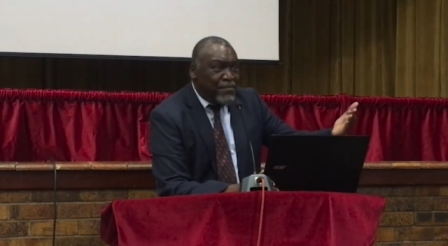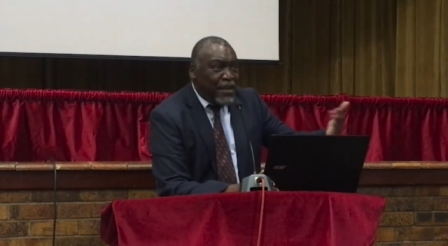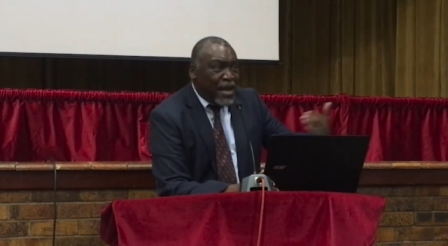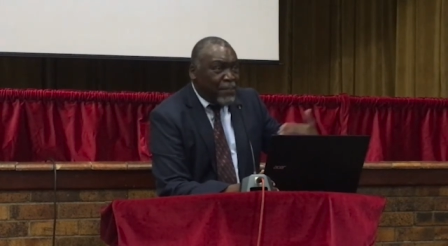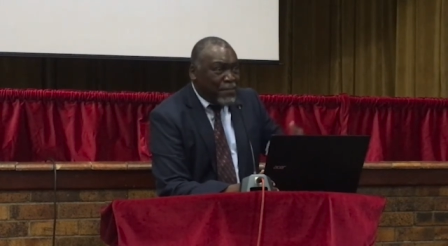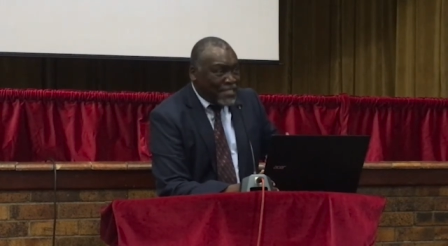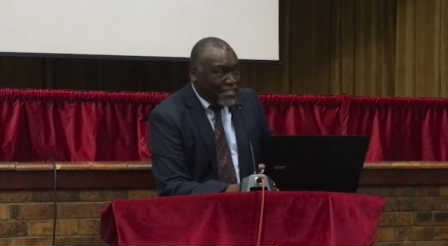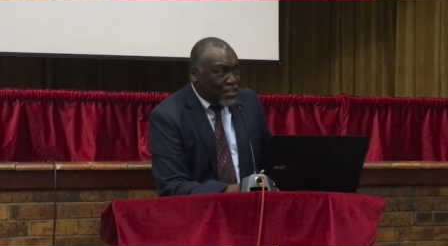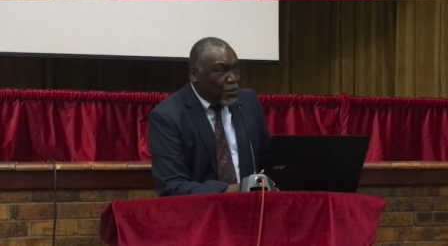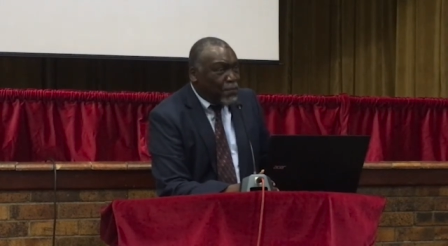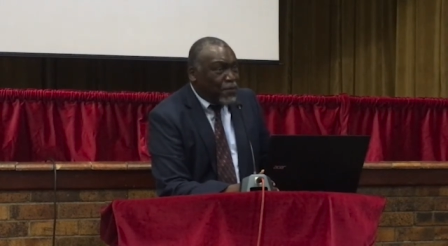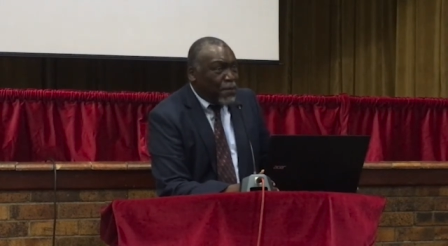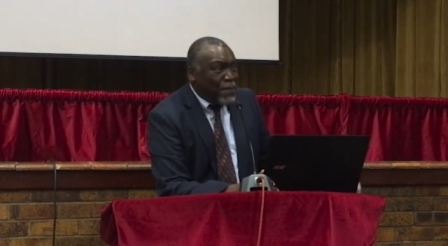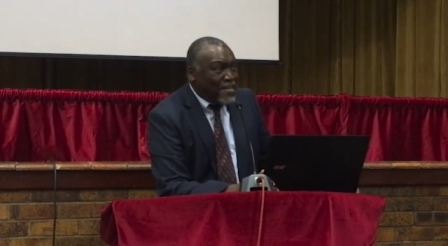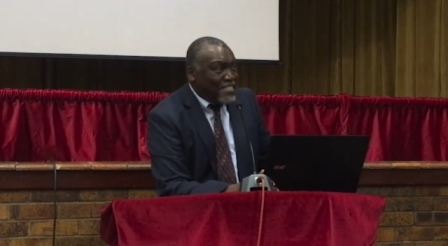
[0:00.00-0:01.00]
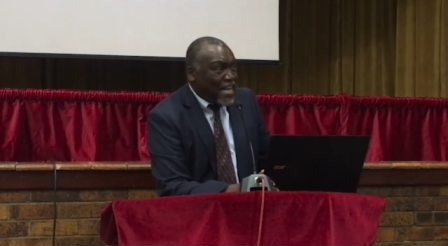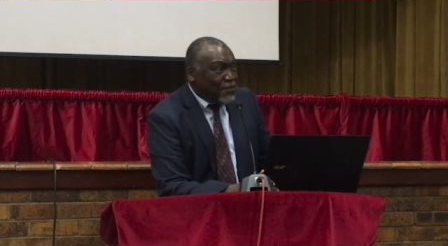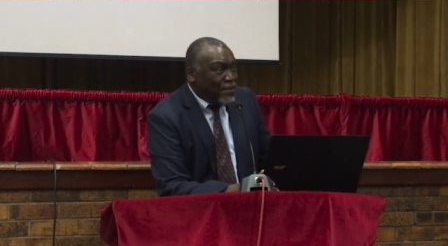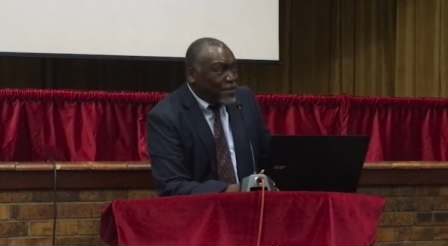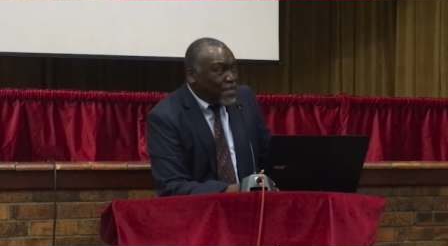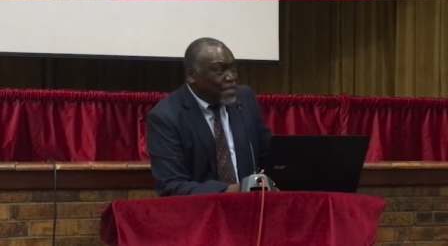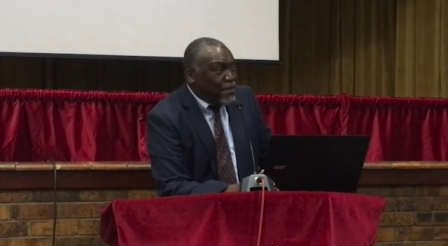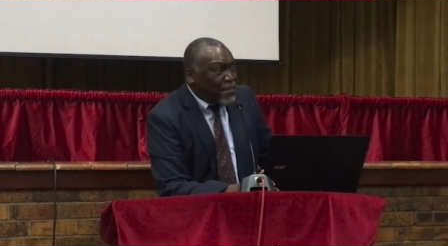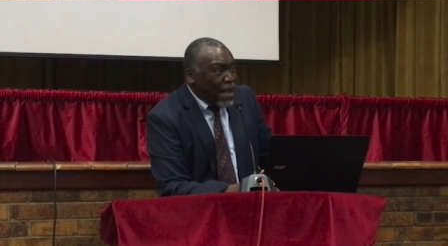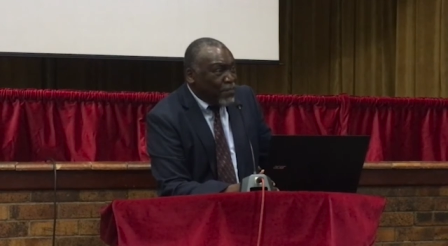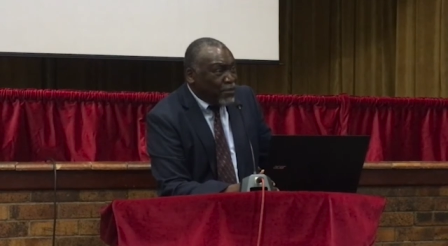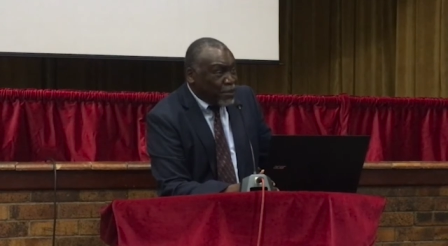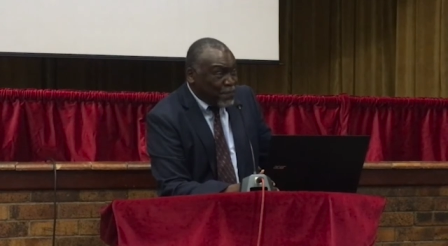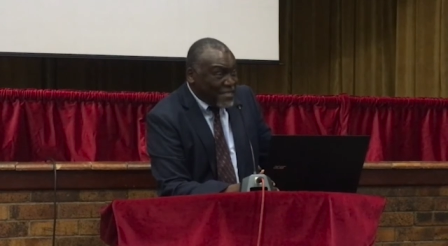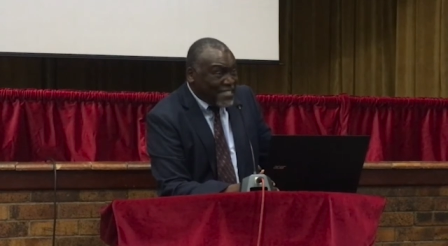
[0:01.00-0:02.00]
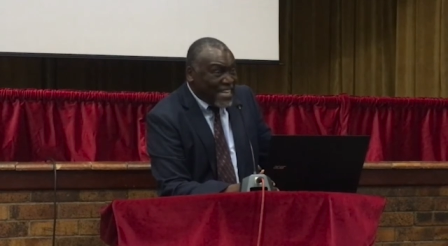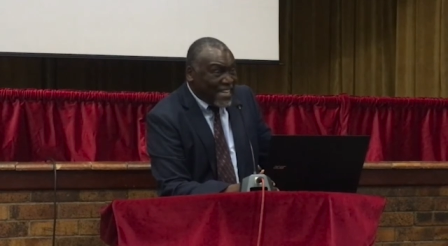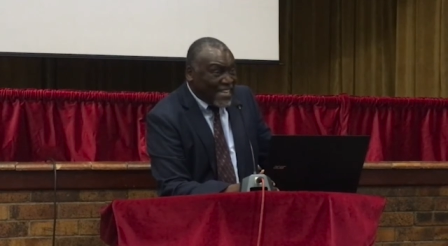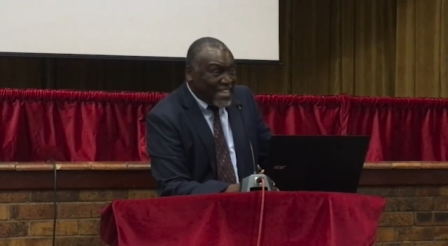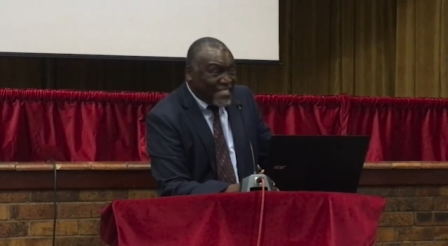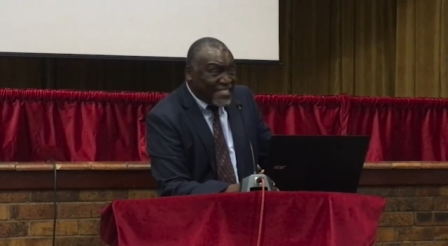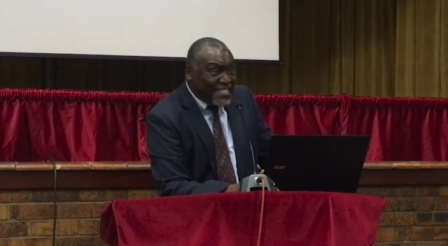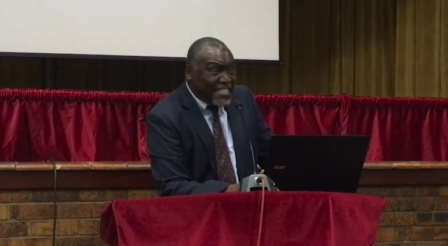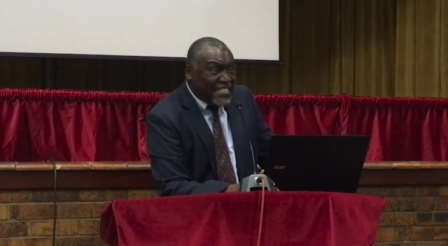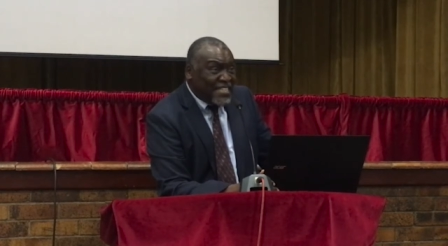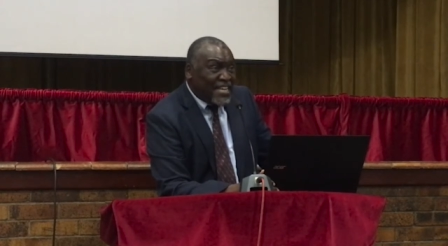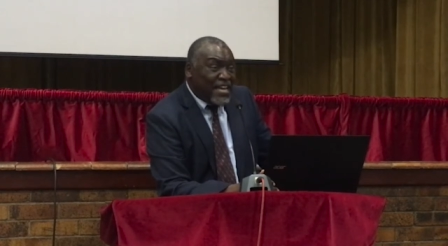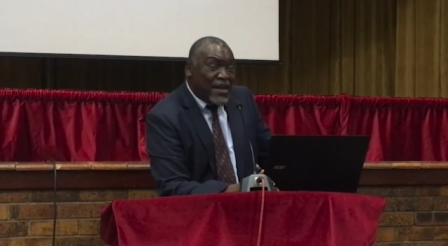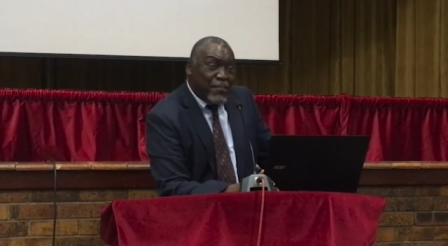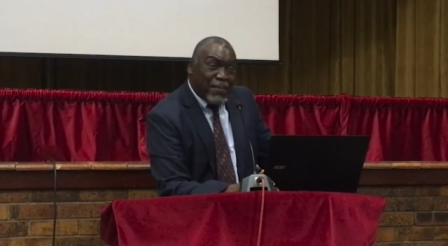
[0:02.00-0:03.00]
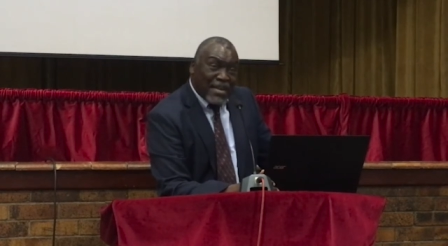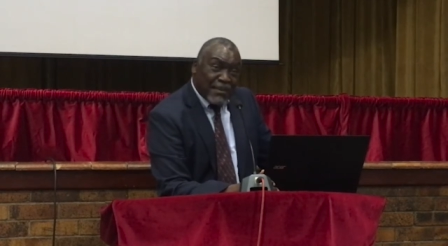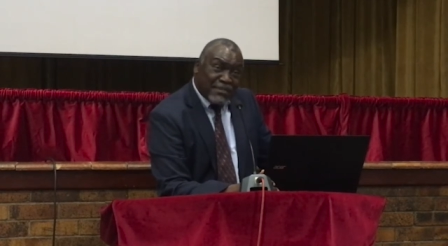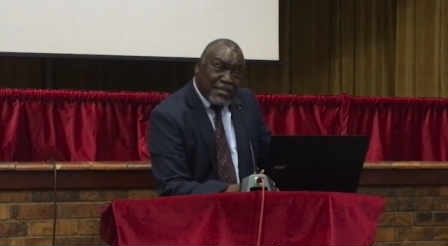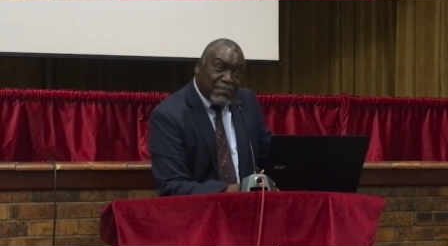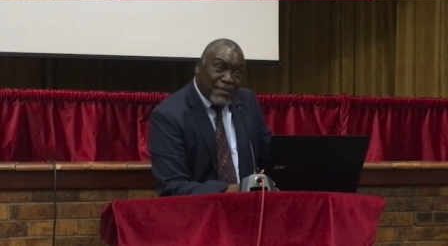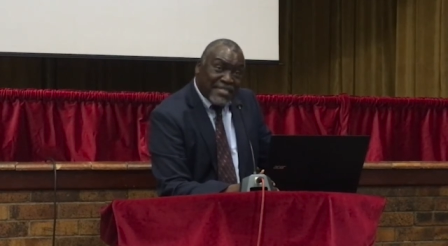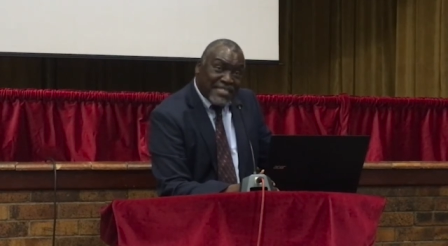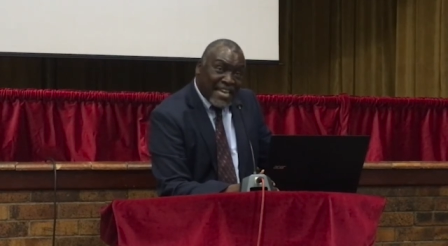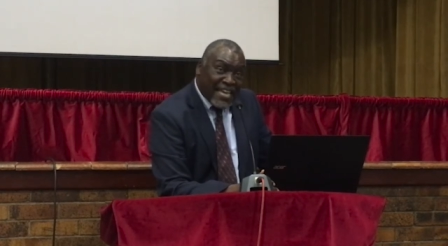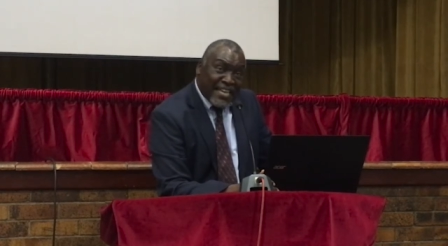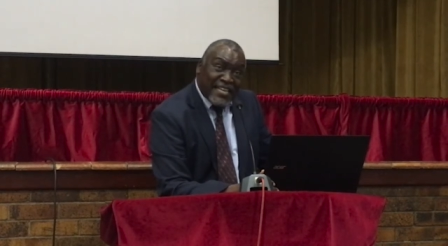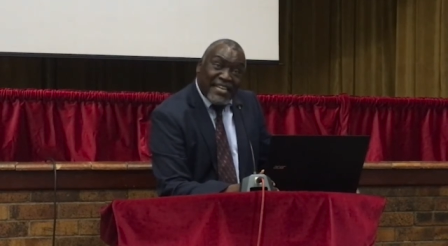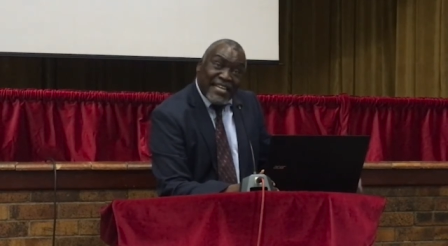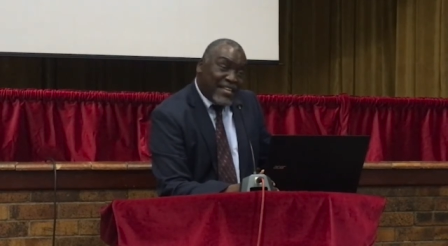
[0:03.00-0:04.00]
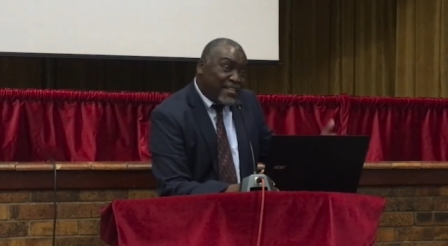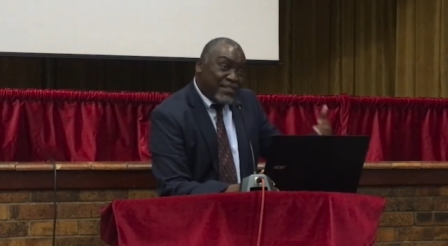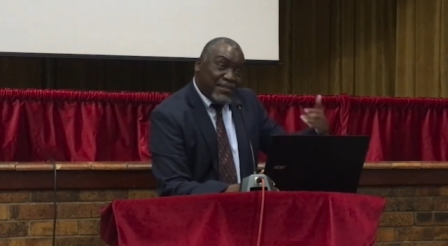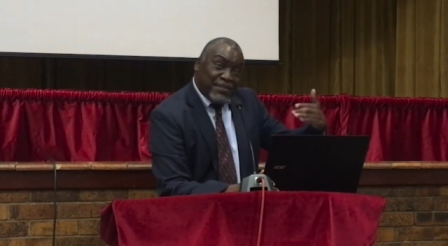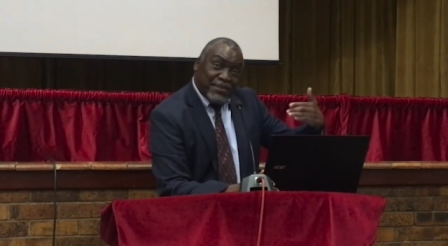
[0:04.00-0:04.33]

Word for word: uh, personal property. I don't think the Bible speaks against it, but I'm simply saying